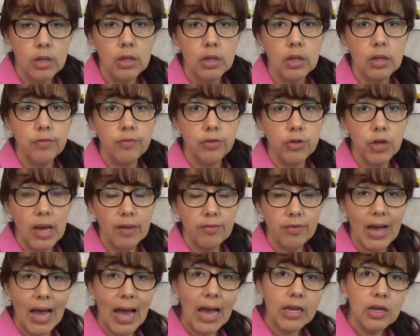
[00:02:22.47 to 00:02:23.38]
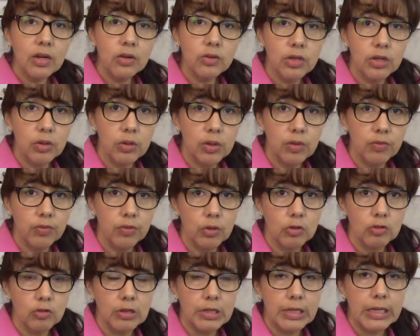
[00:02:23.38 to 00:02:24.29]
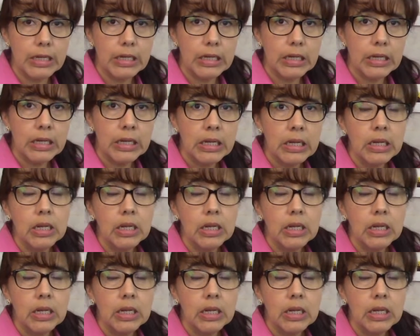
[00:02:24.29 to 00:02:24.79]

If you have higher degree of cross-linking,